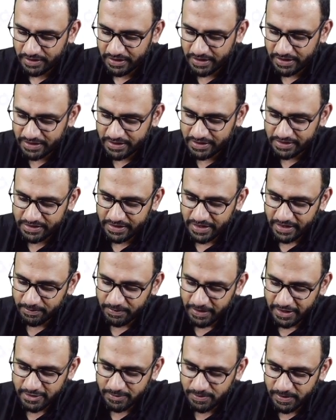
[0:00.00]
it can
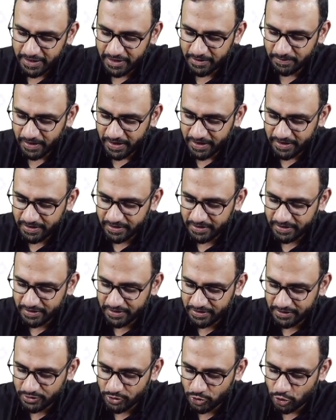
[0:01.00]
be explained by
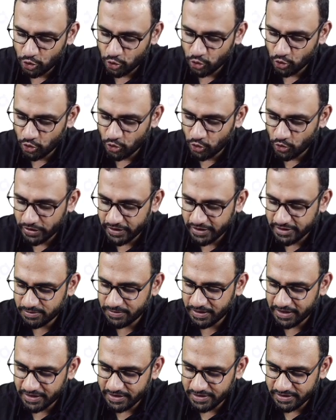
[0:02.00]
2 gluteus
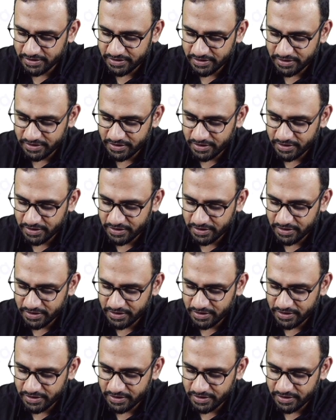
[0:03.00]
medius,